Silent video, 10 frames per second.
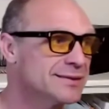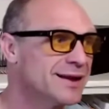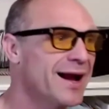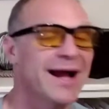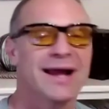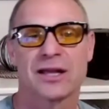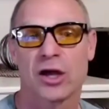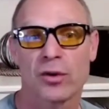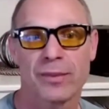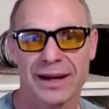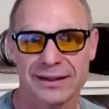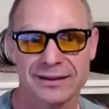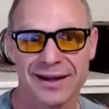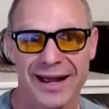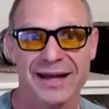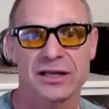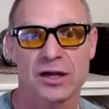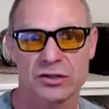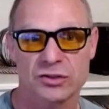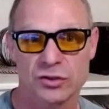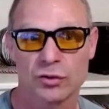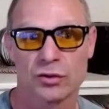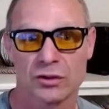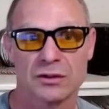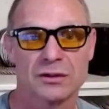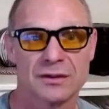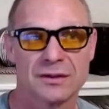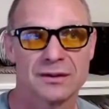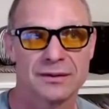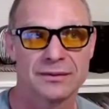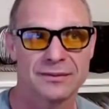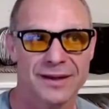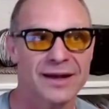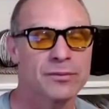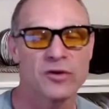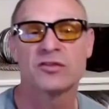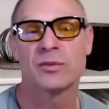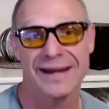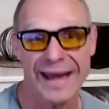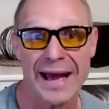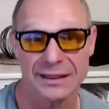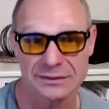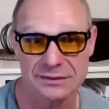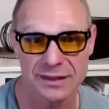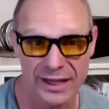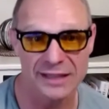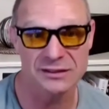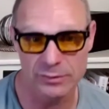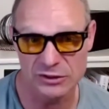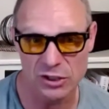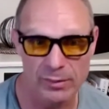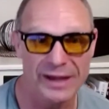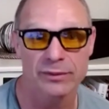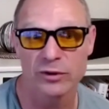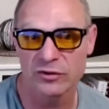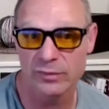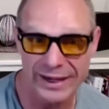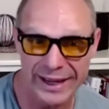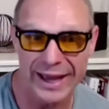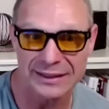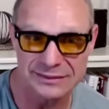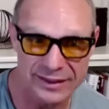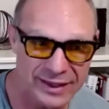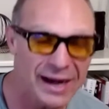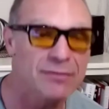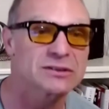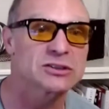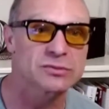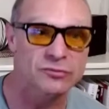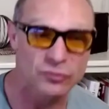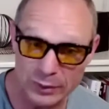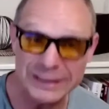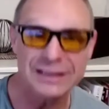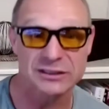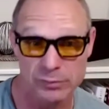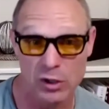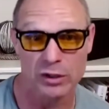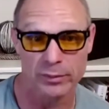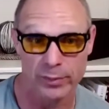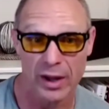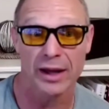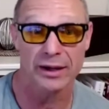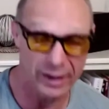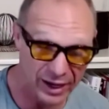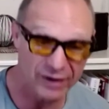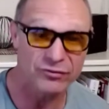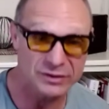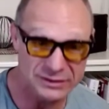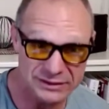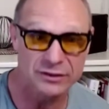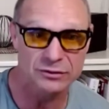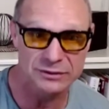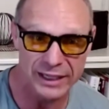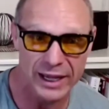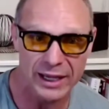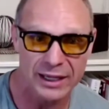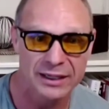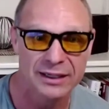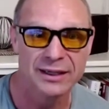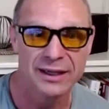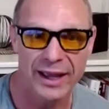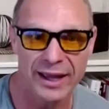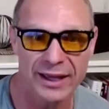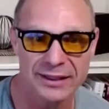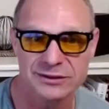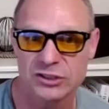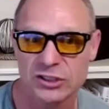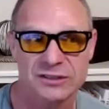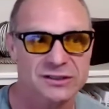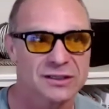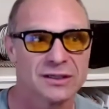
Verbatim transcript: I had to go to my, I had to go to school. I had to move to my dad's. I got in so much trouble. I had to move to my dad's. And then I was really smoking pot every single day and just